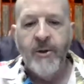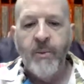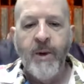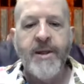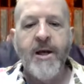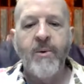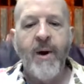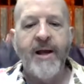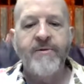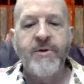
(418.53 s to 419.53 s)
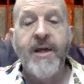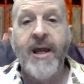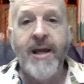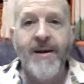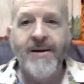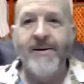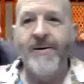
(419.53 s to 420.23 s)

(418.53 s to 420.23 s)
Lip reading: When they arrived, they